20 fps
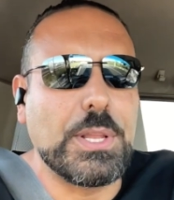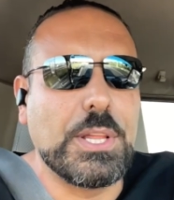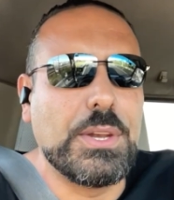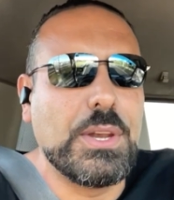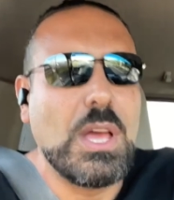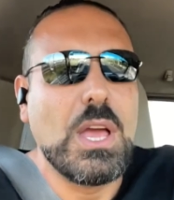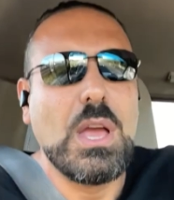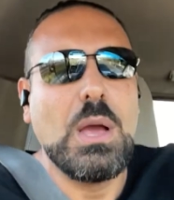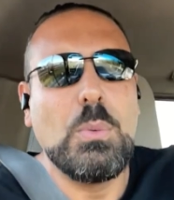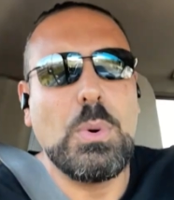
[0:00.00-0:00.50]

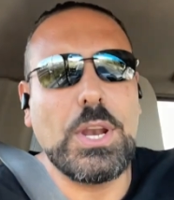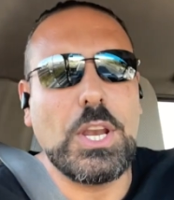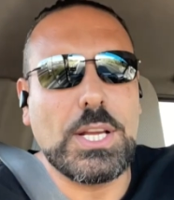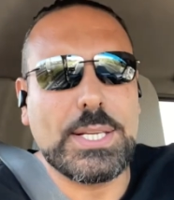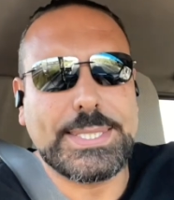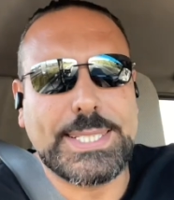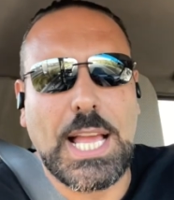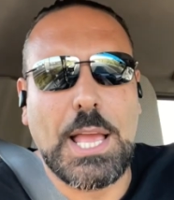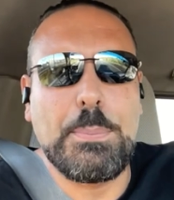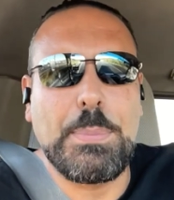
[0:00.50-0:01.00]
and when I
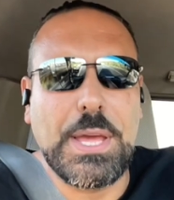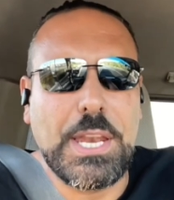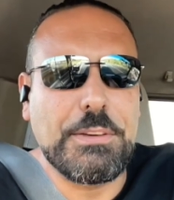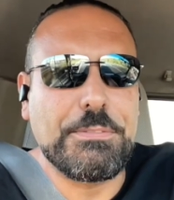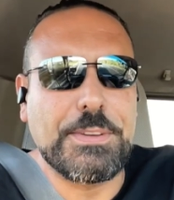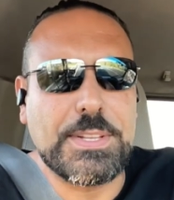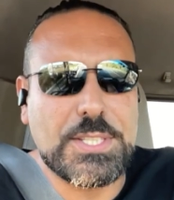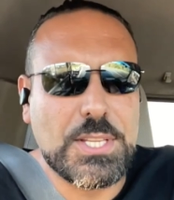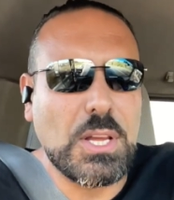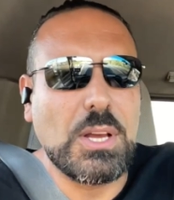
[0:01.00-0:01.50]
say
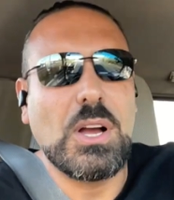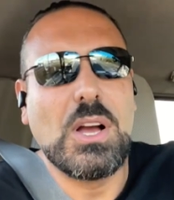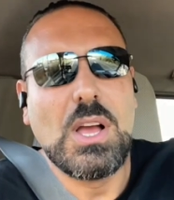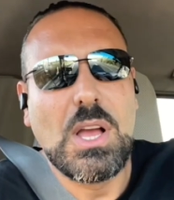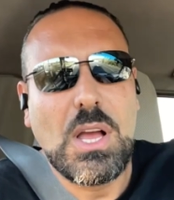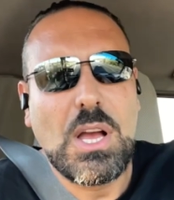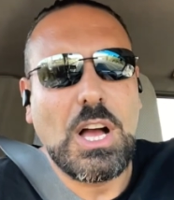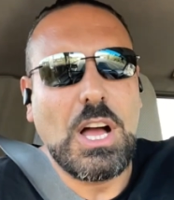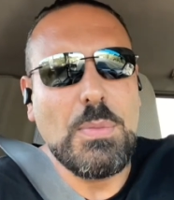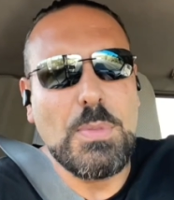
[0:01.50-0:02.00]
benefits,
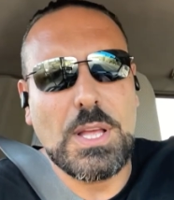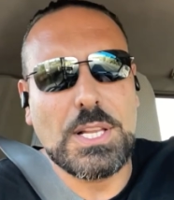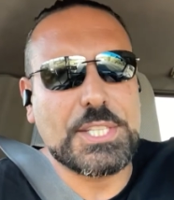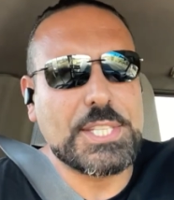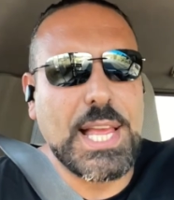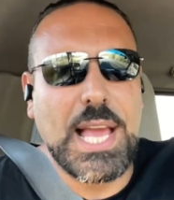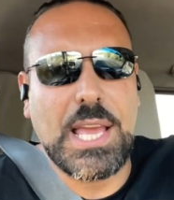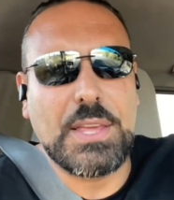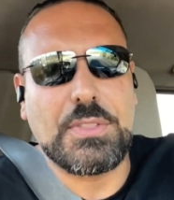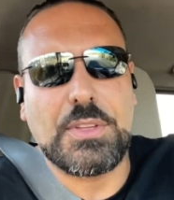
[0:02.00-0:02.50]
I'm not
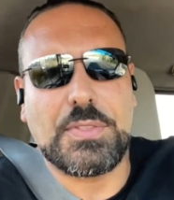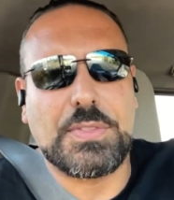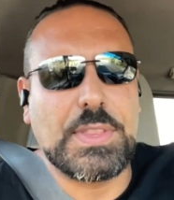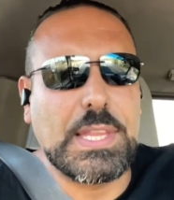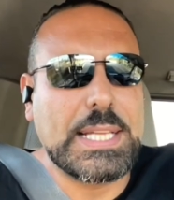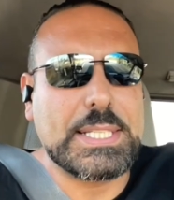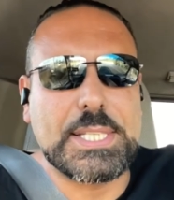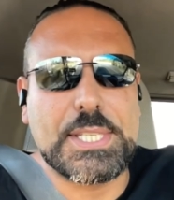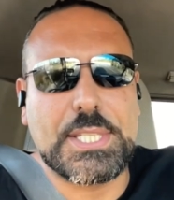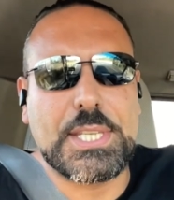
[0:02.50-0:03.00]
saying that
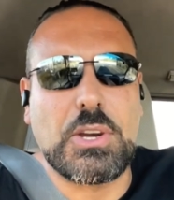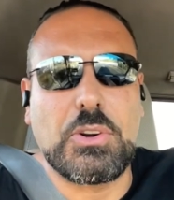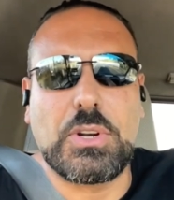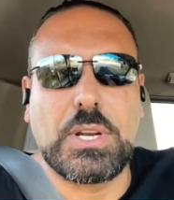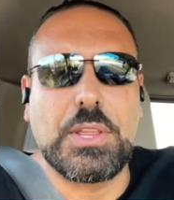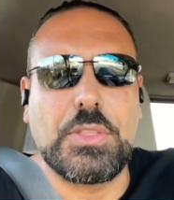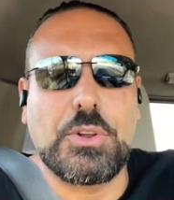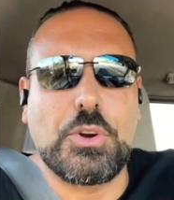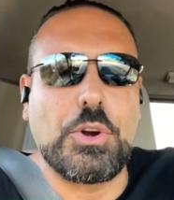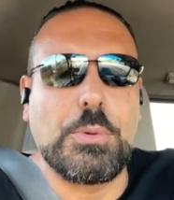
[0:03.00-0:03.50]

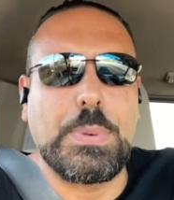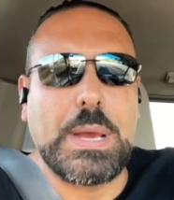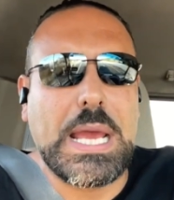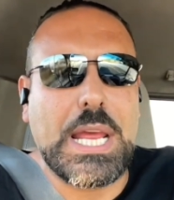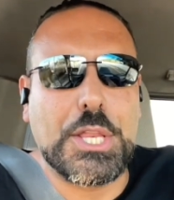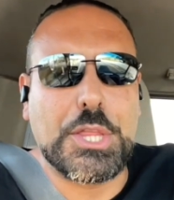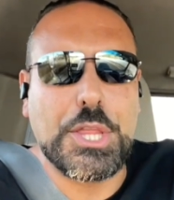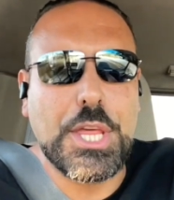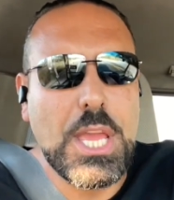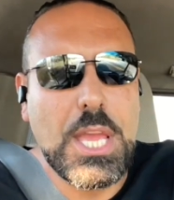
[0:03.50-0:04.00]
necessarily they're a
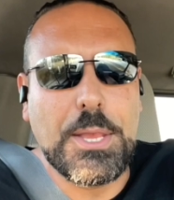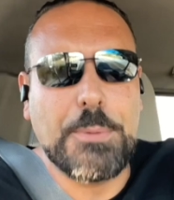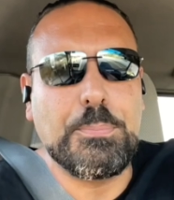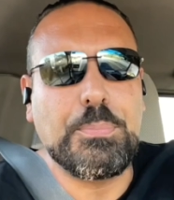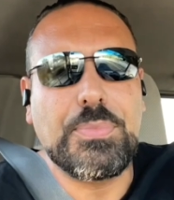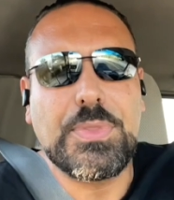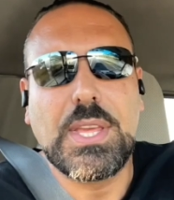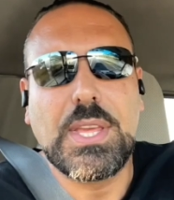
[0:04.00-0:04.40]
bad thing.